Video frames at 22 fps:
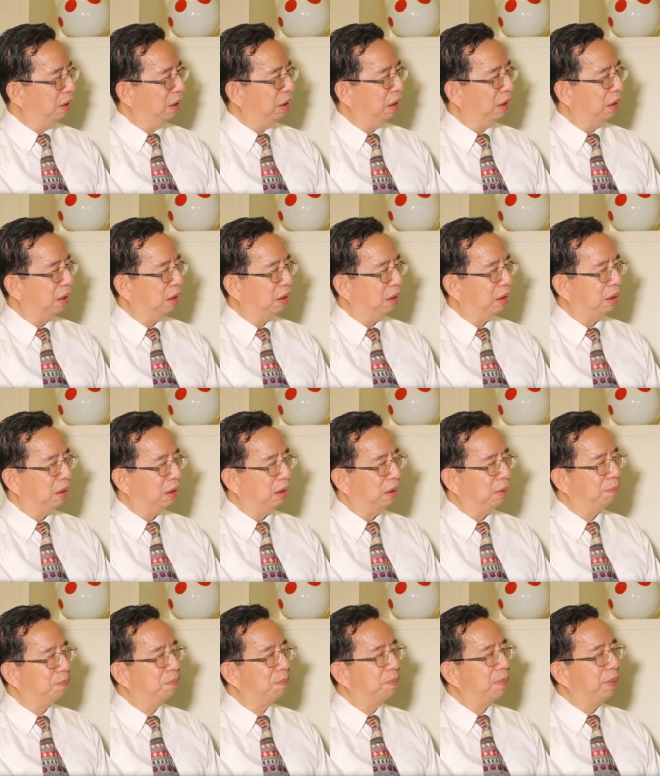Uh,
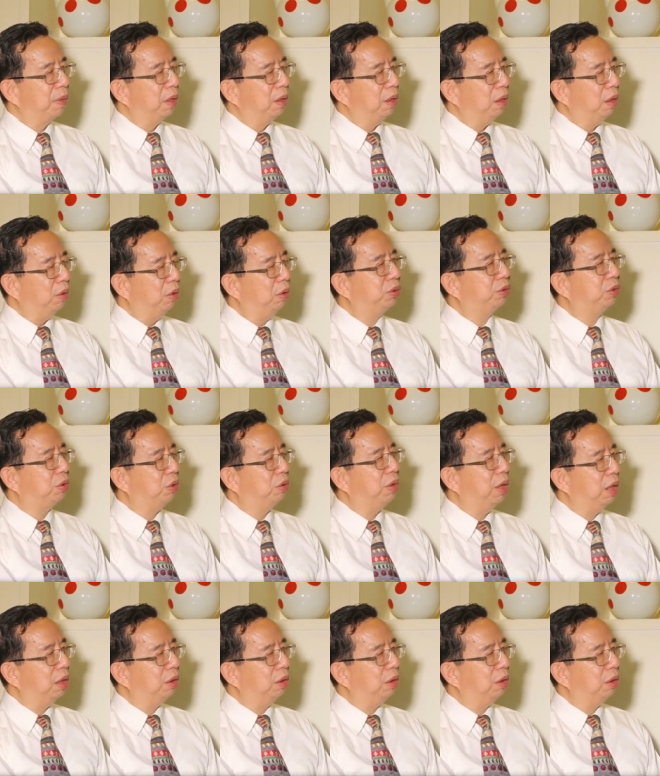also,